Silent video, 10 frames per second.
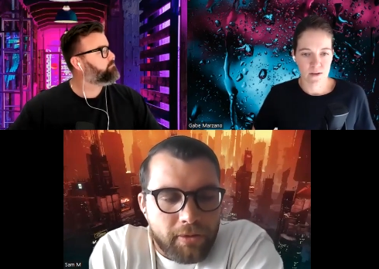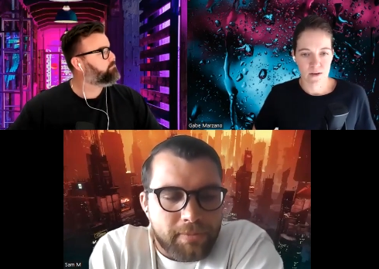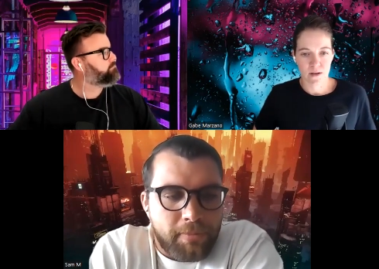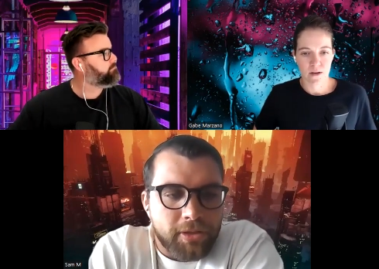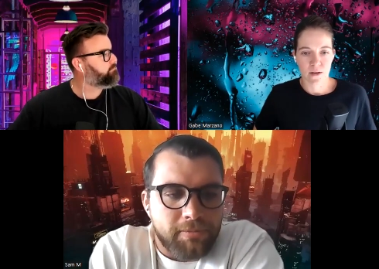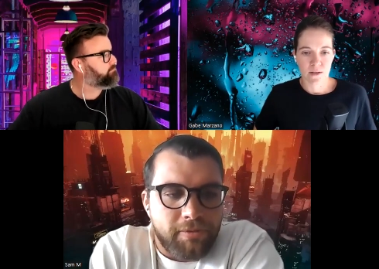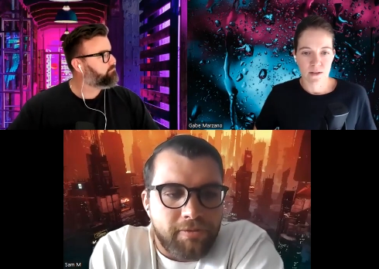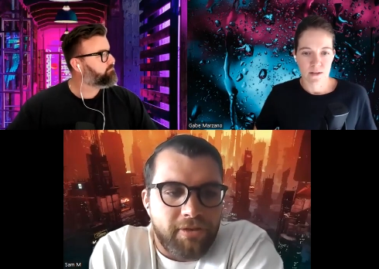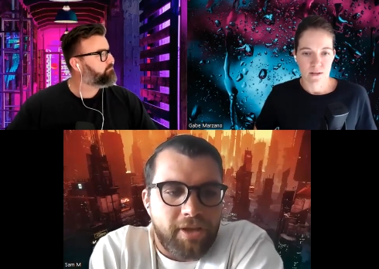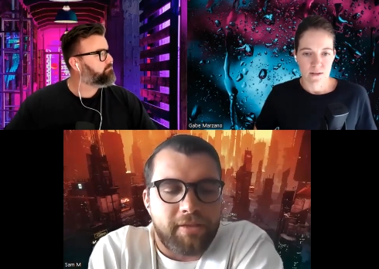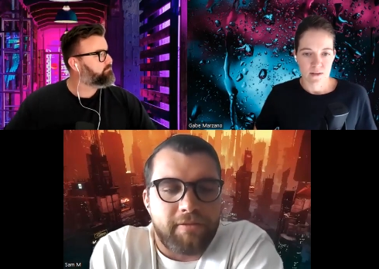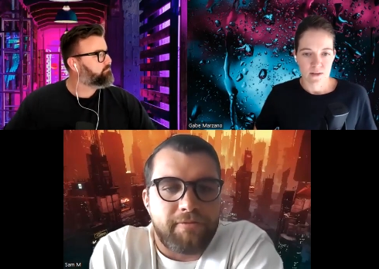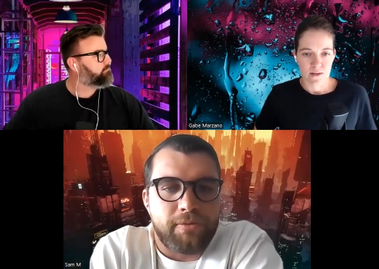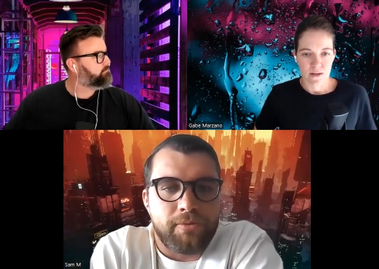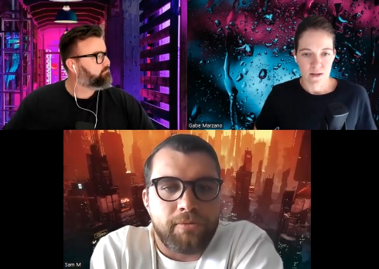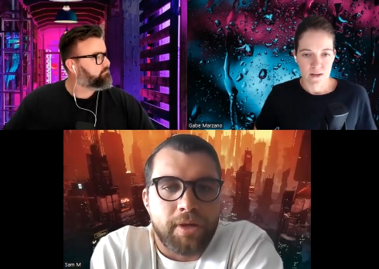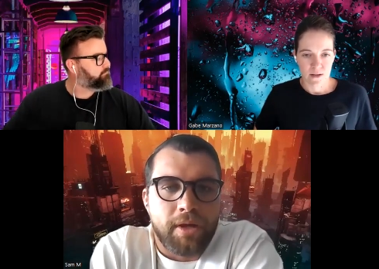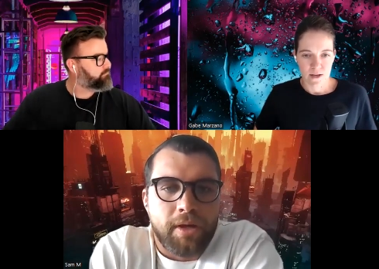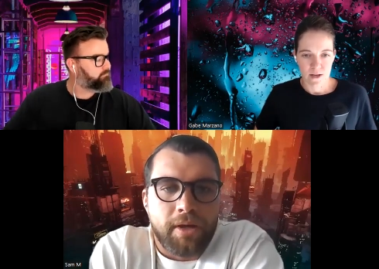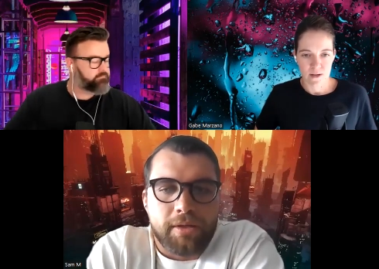Speaker 1: you're responsible for like the full
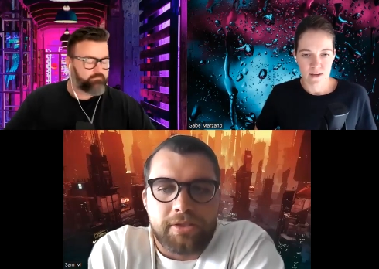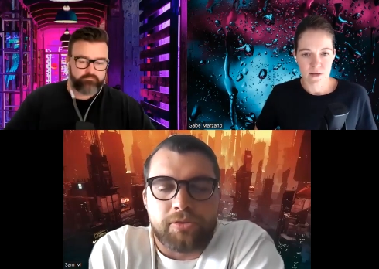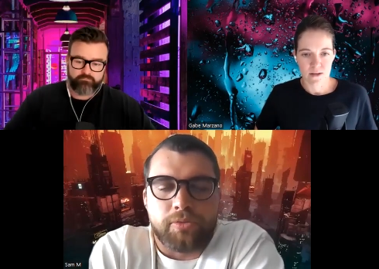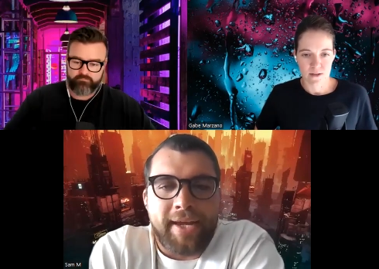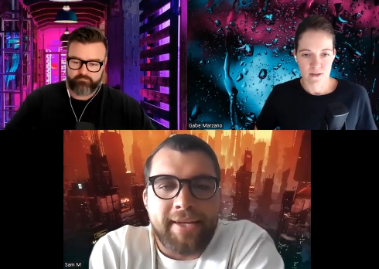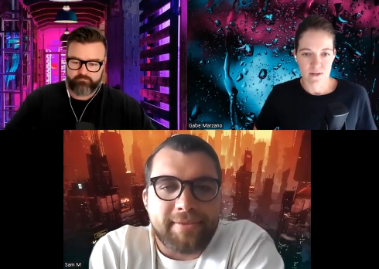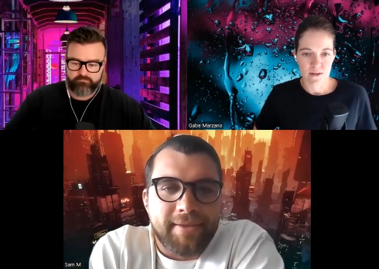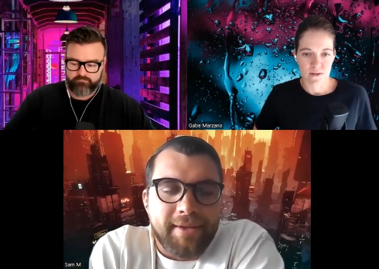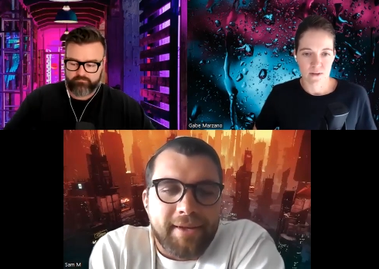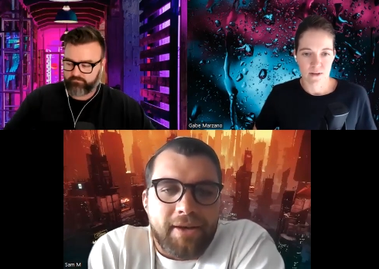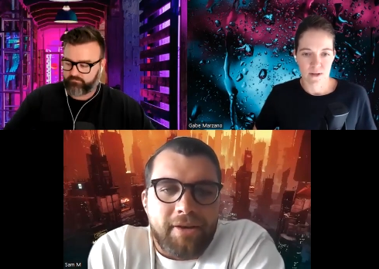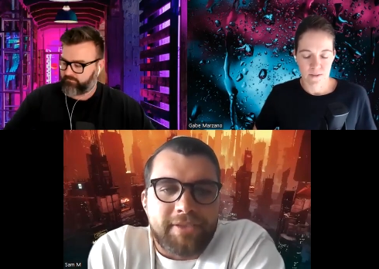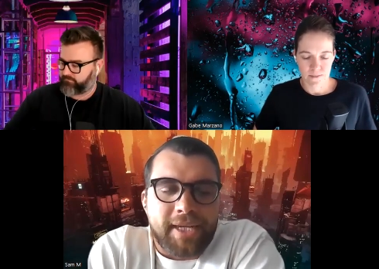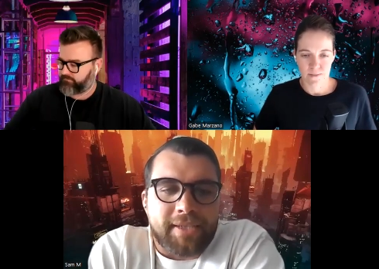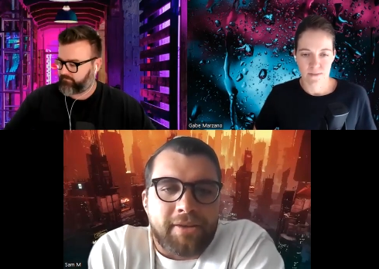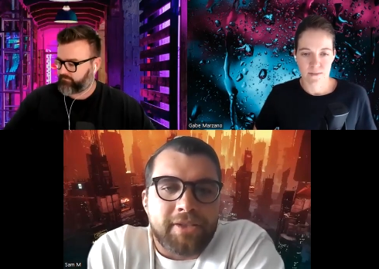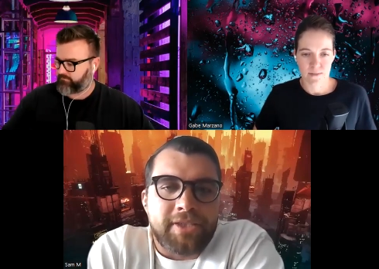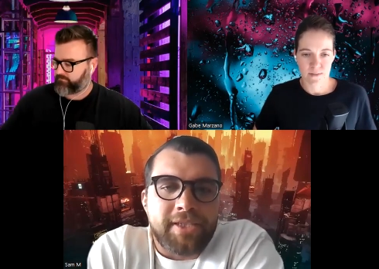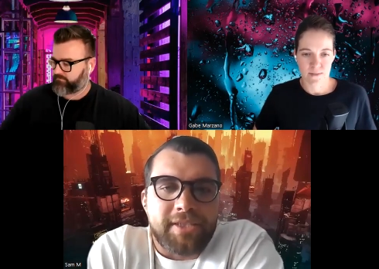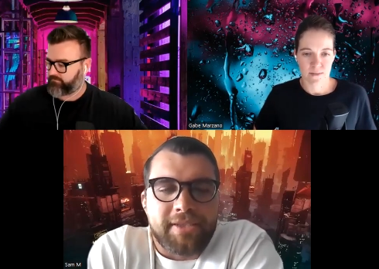suite of technology.